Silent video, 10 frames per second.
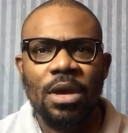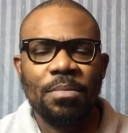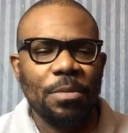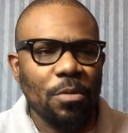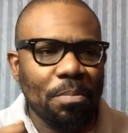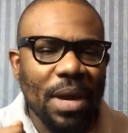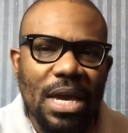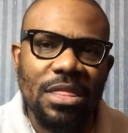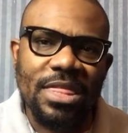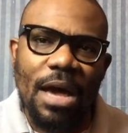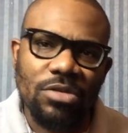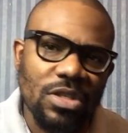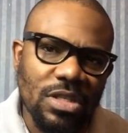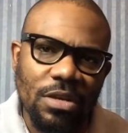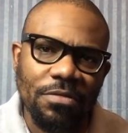People pay
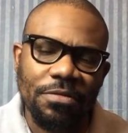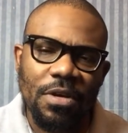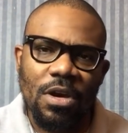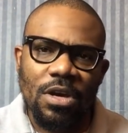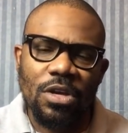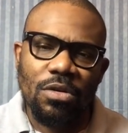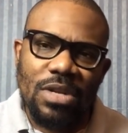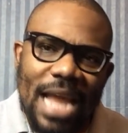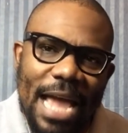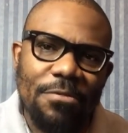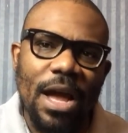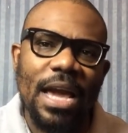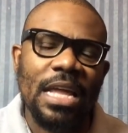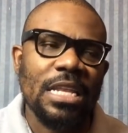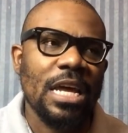thousands of naira